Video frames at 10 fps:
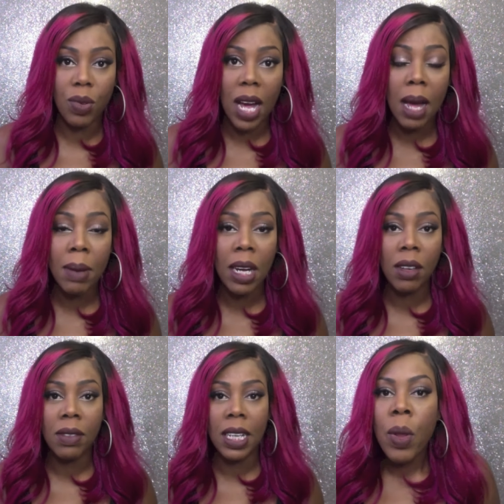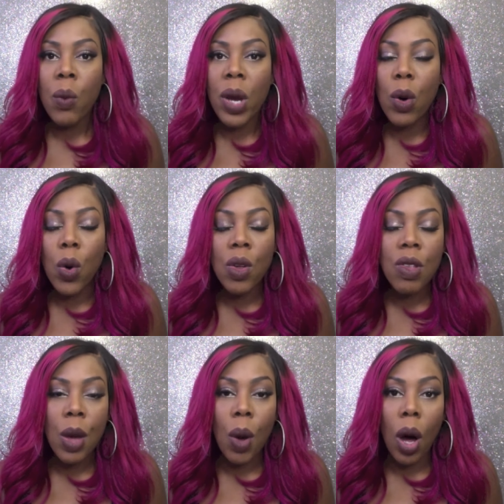time out of it. We
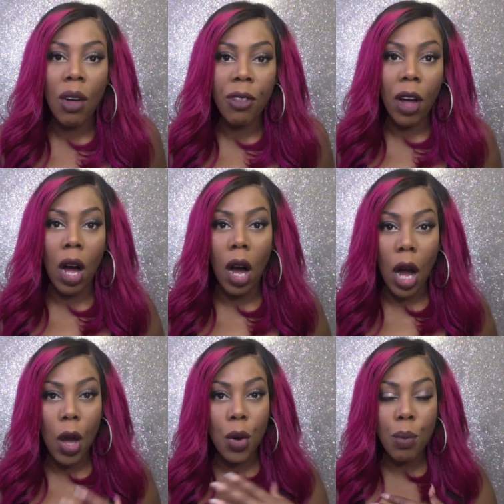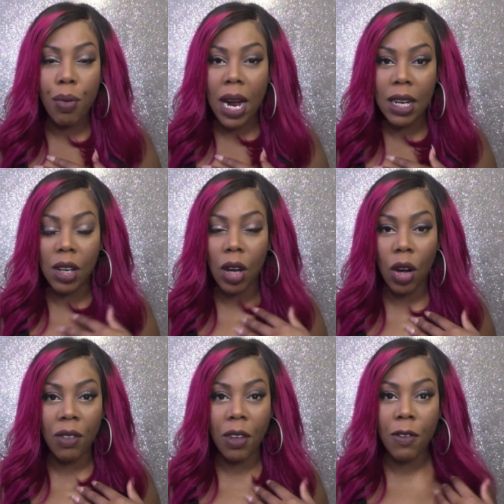also offer our own brand
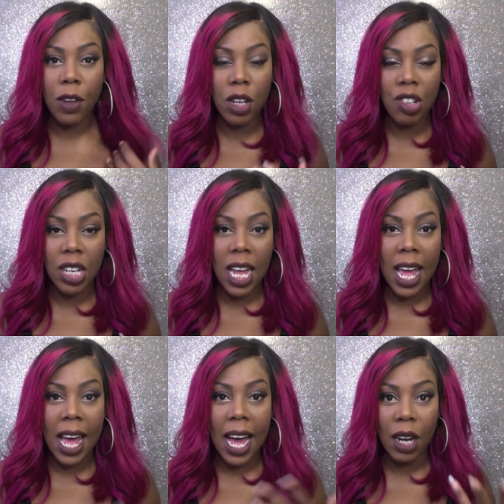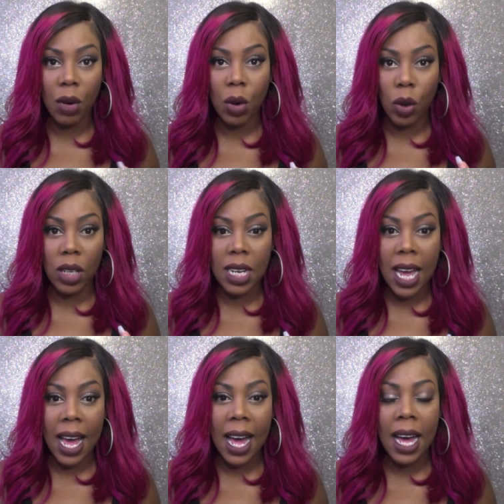of virgin hair and coloured
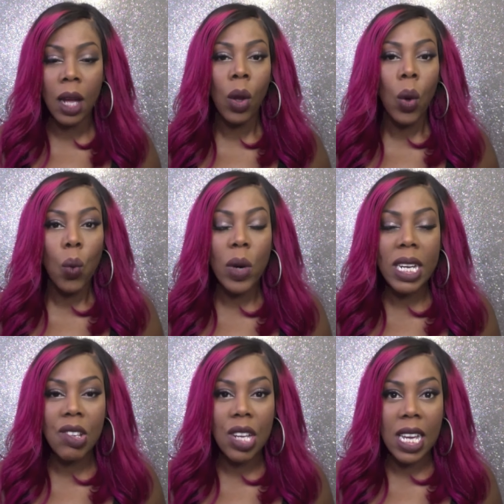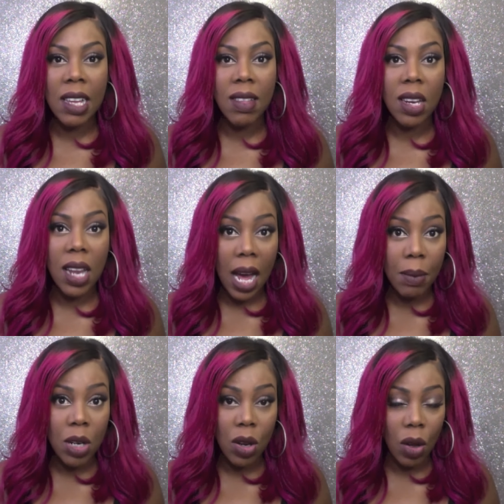hair, which is
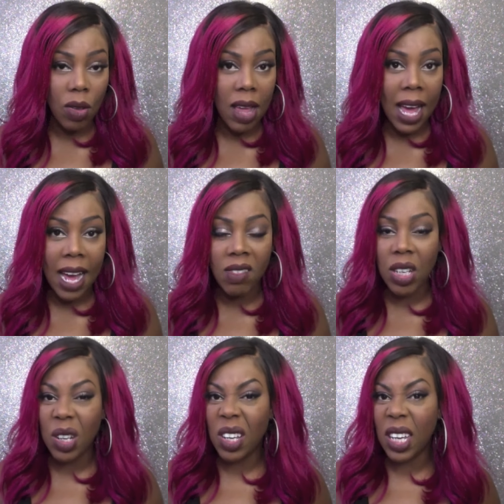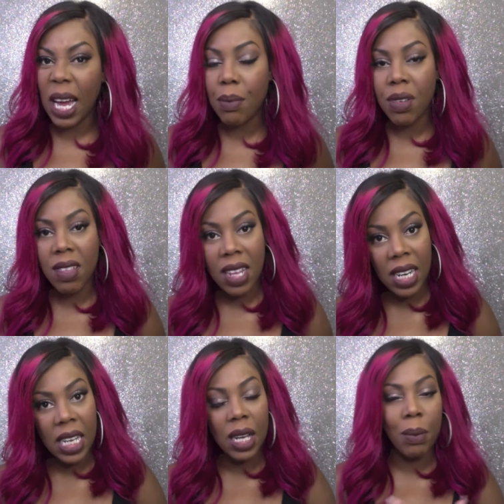Diamond Dolls hair, and you can get
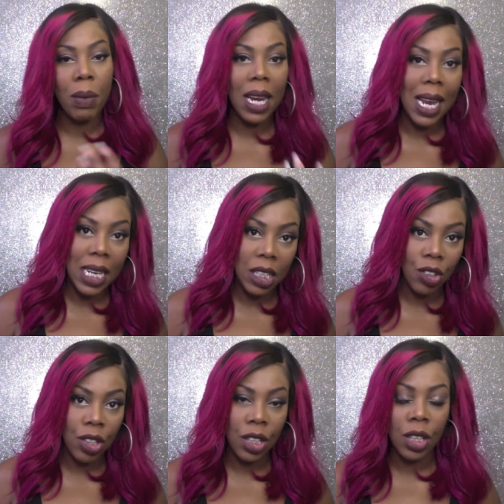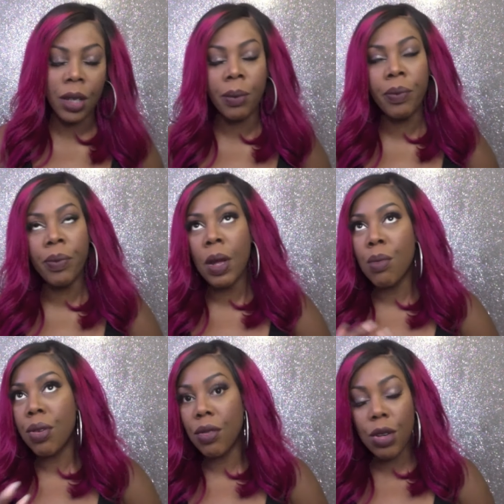Brazilian, Malaysian,
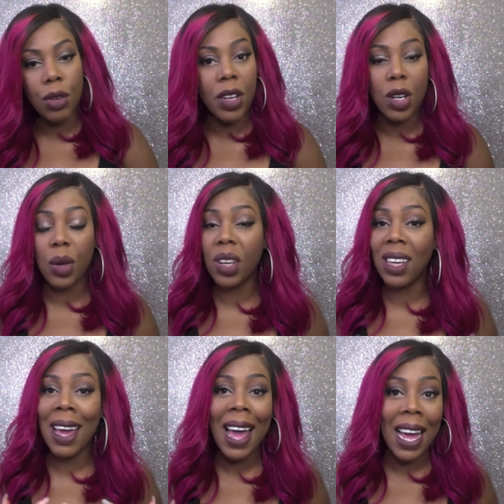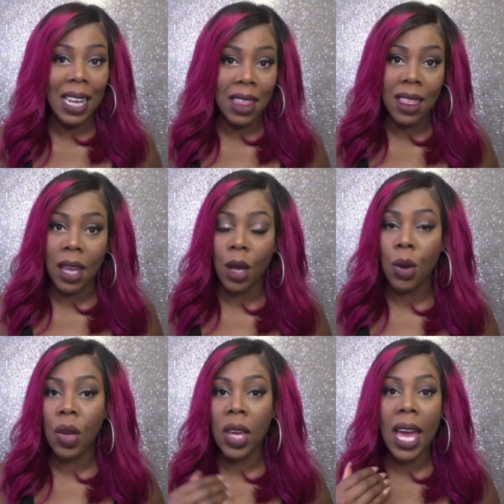Peruvian, you can get anything, you
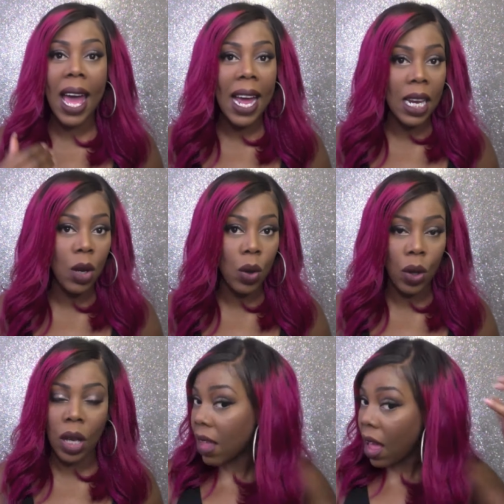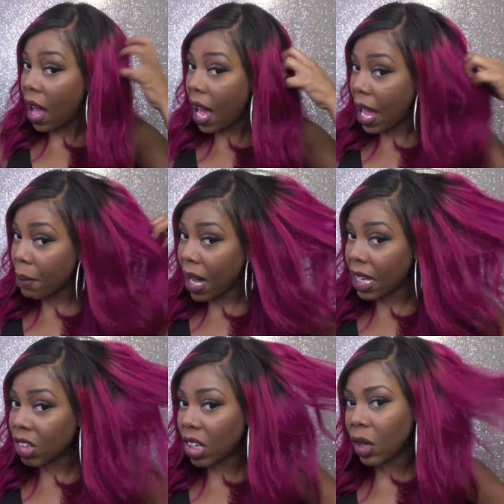can get any colour. I'm
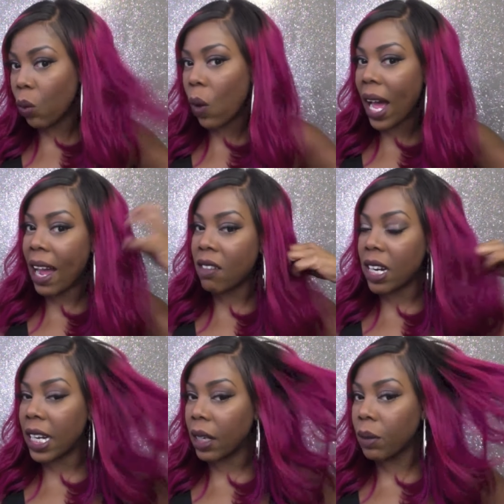actually wearing